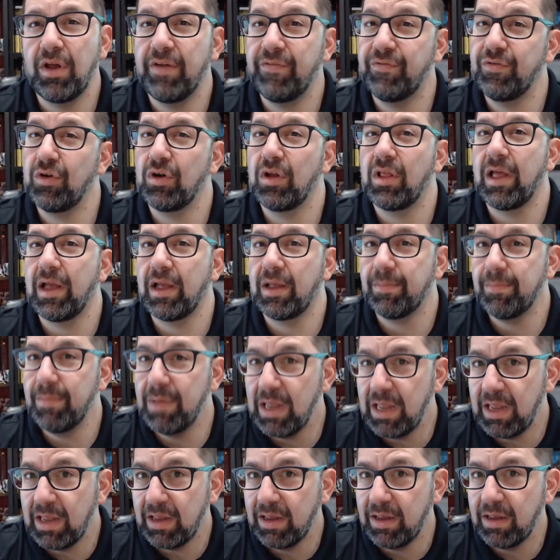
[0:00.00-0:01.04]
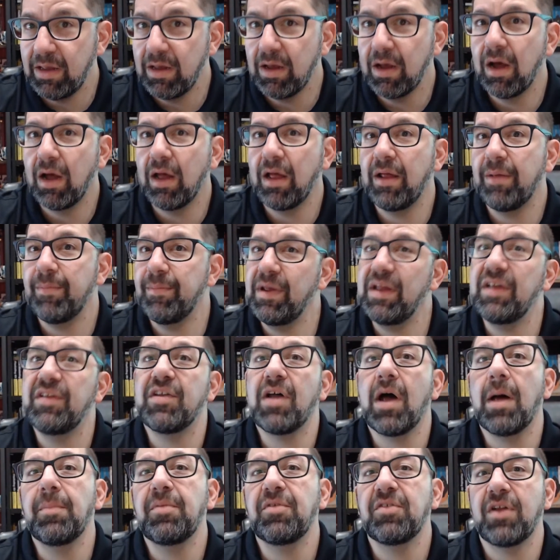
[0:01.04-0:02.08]
If you're like me, it means
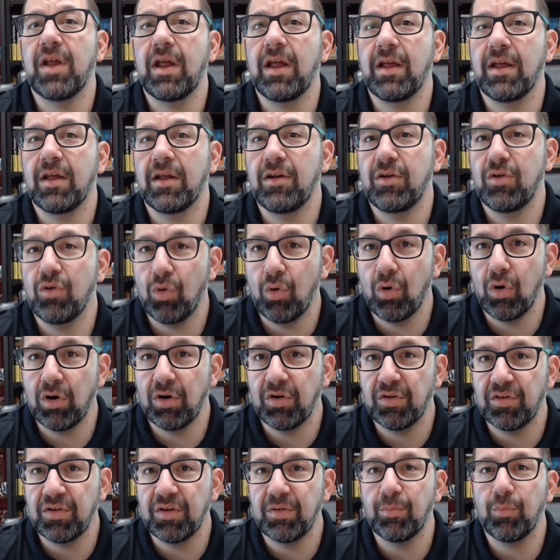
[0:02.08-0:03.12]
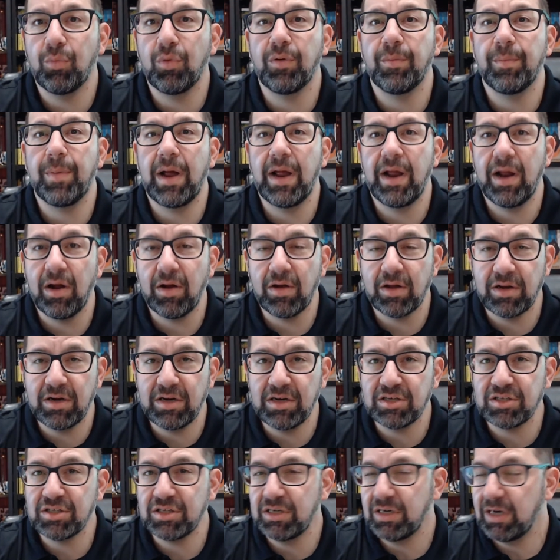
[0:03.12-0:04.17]
I'm staying indoors with my air
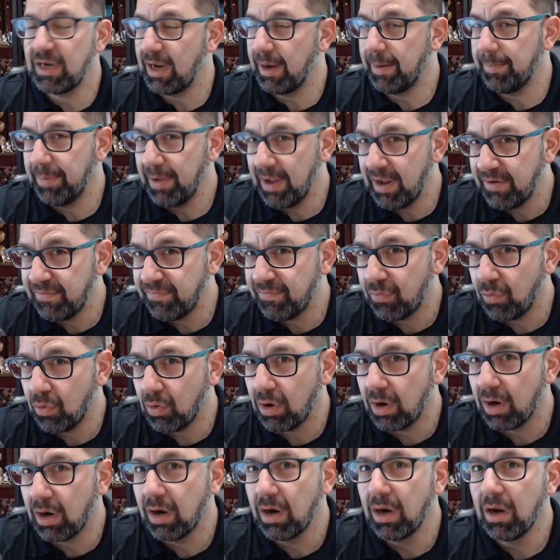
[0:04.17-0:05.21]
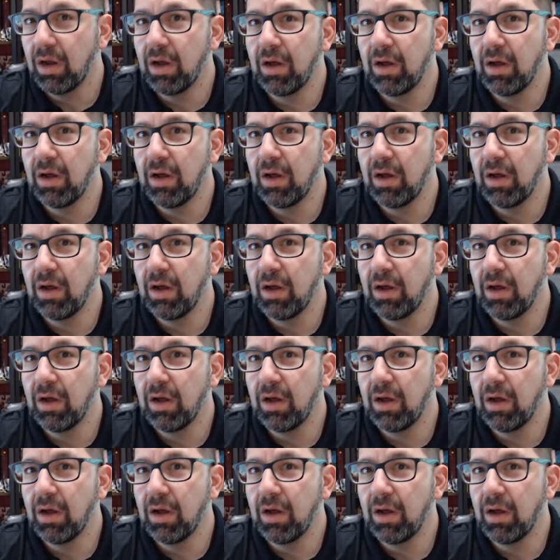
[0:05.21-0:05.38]
conditioning that I paid for